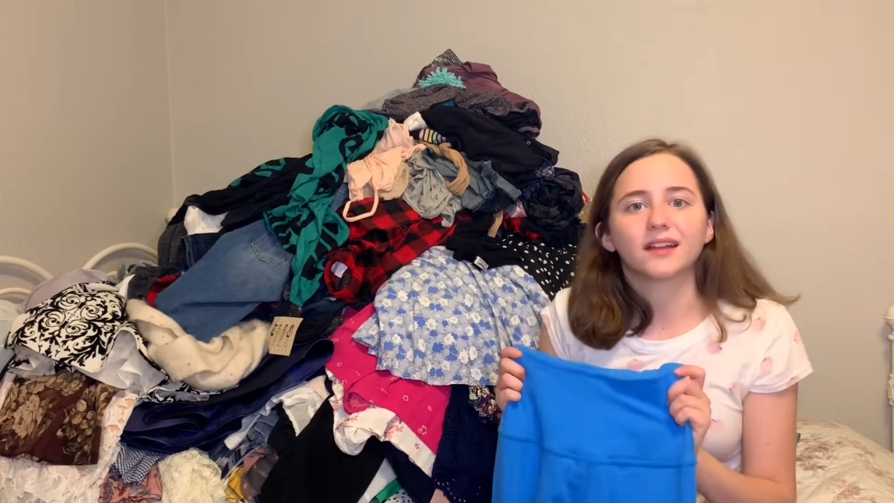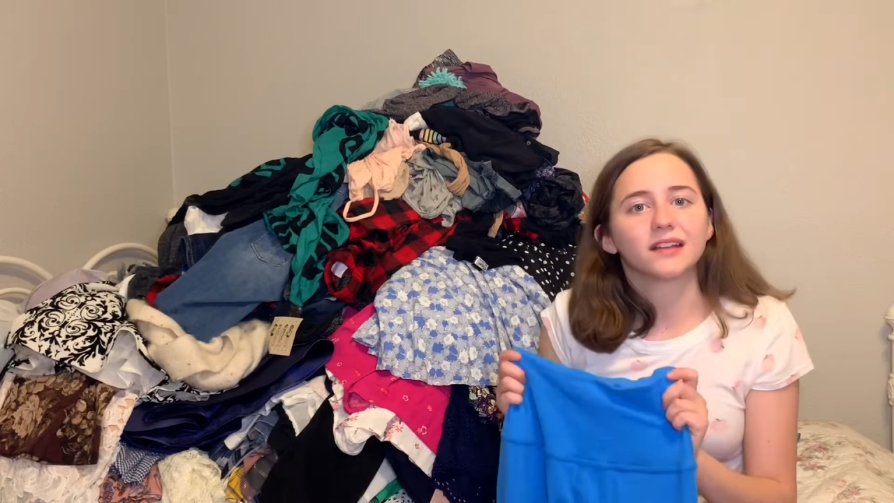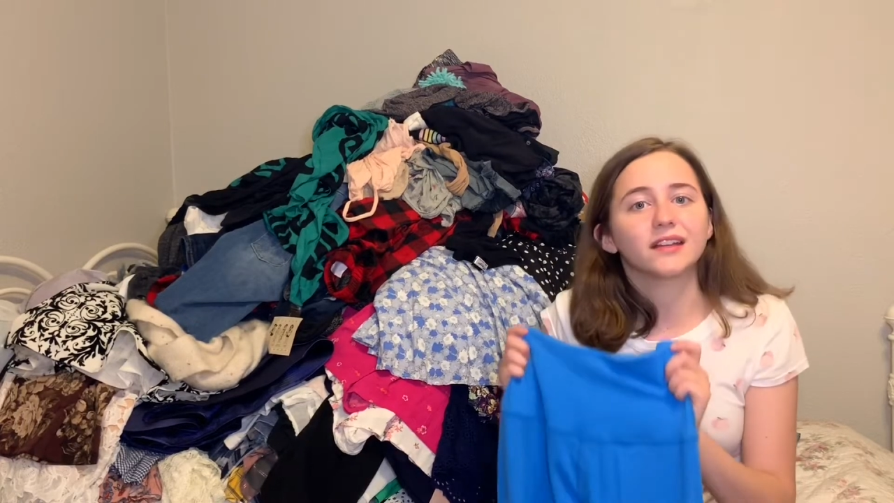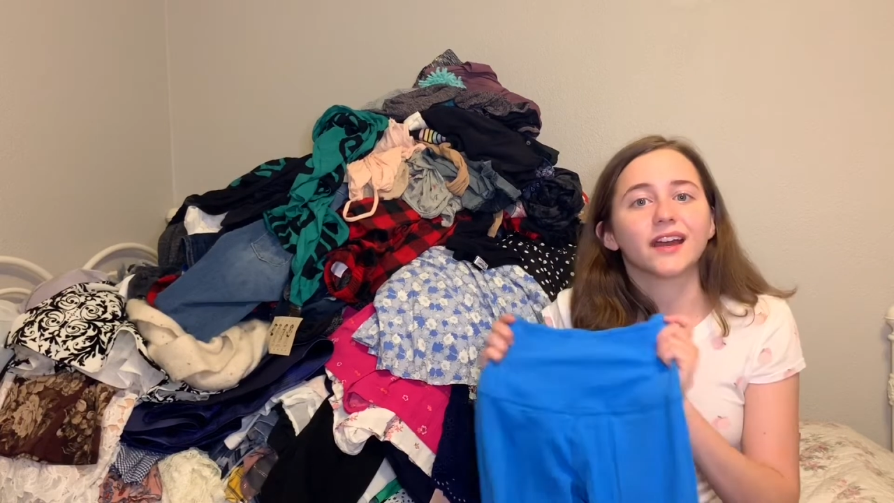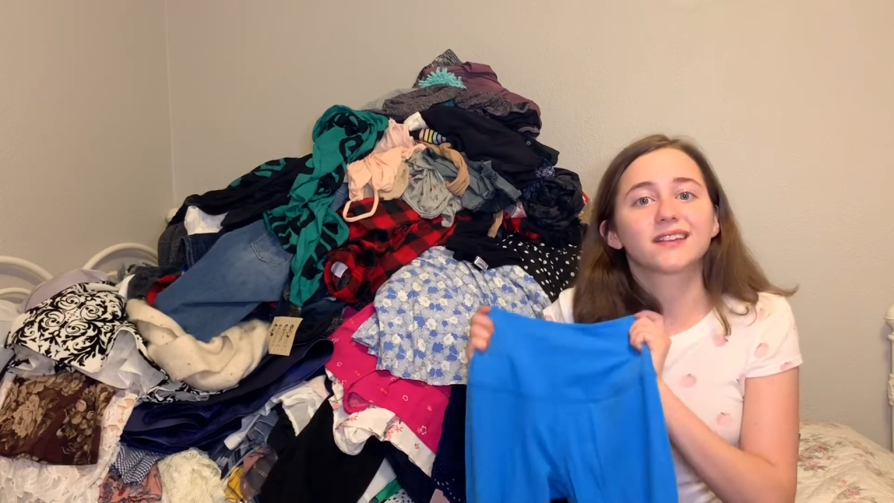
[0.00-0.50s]
the
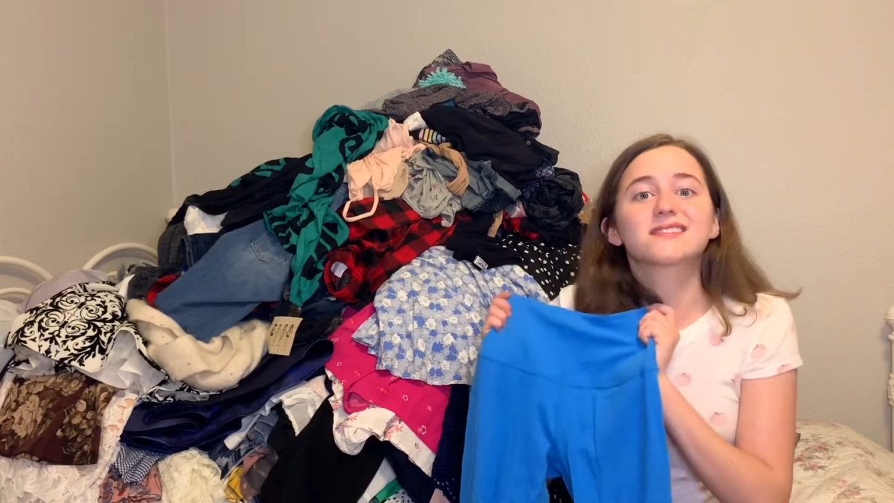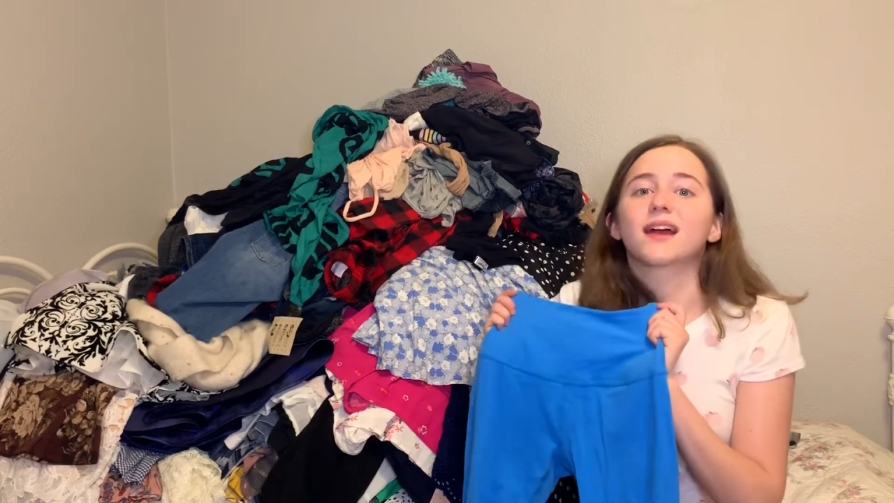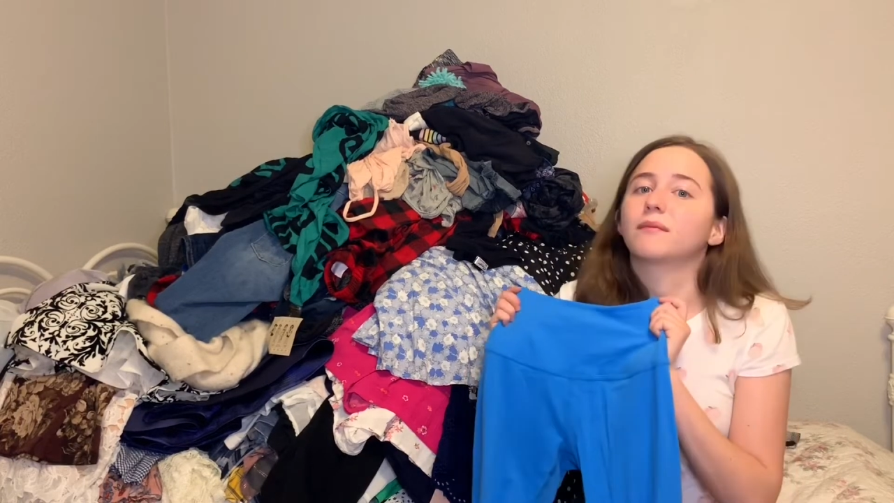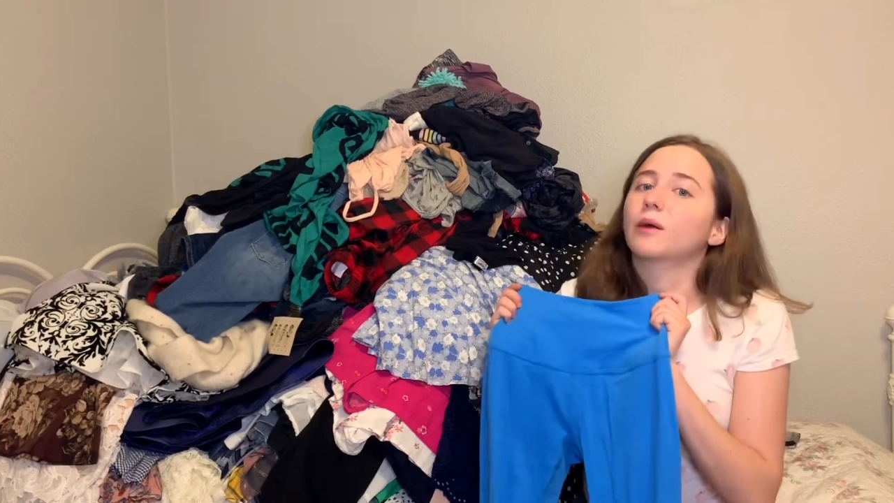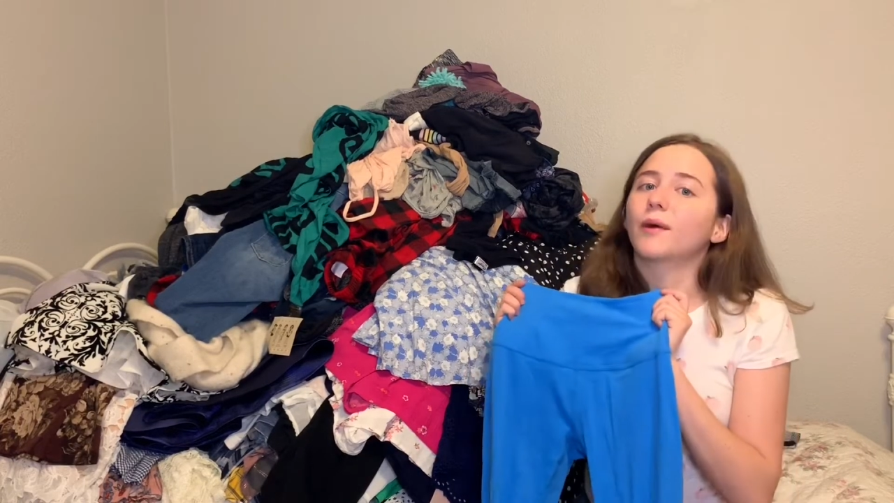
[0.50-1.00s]
next
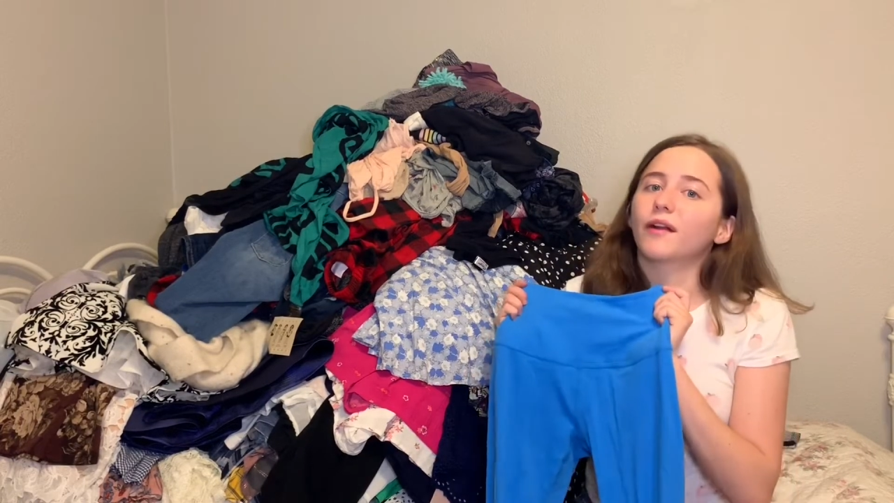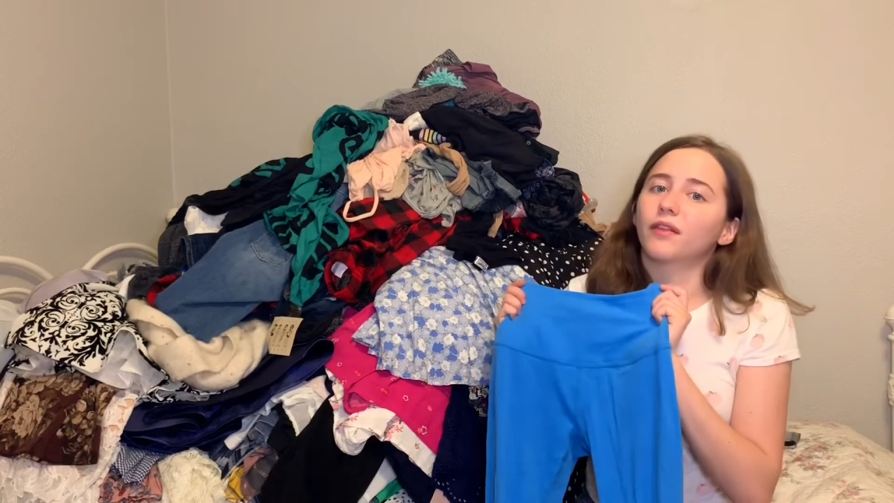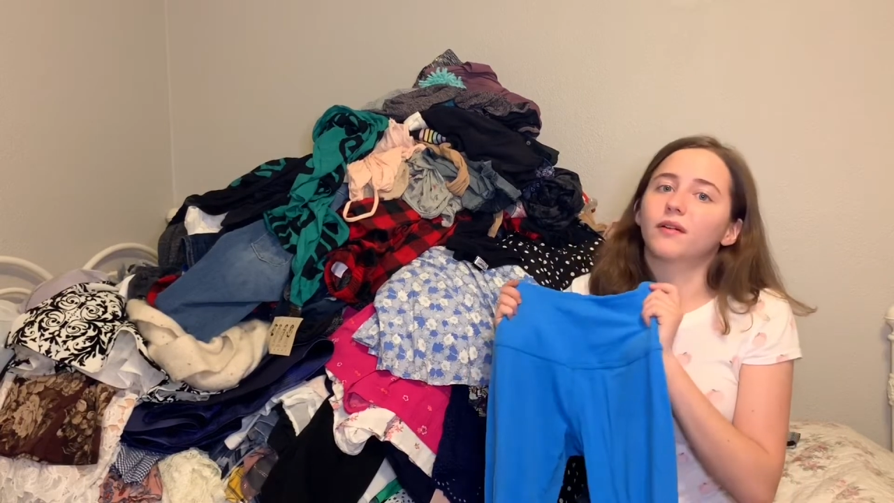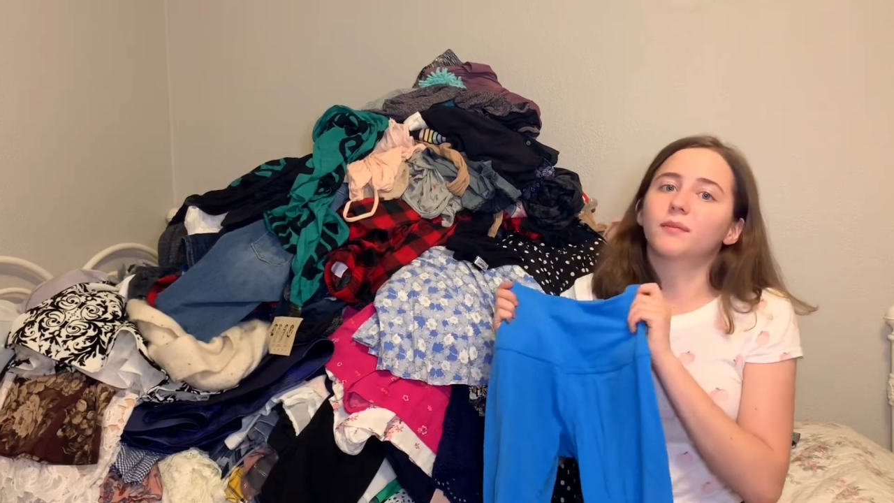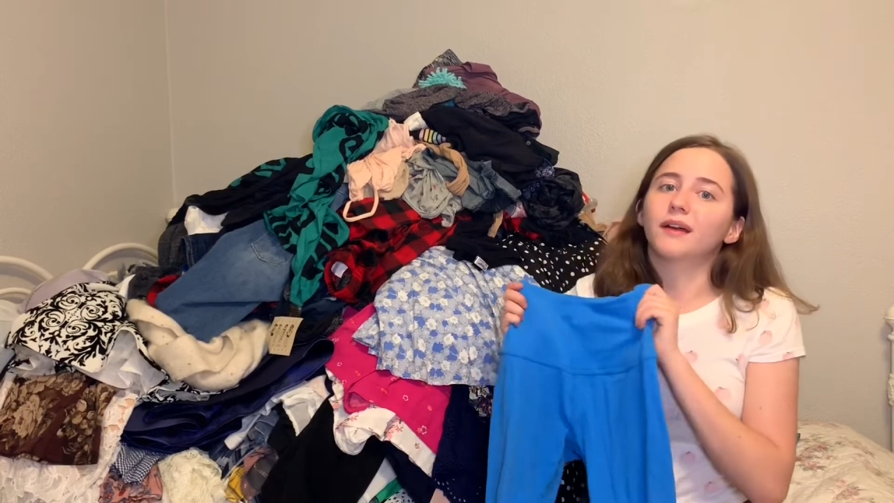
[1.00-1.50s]
time I wear them?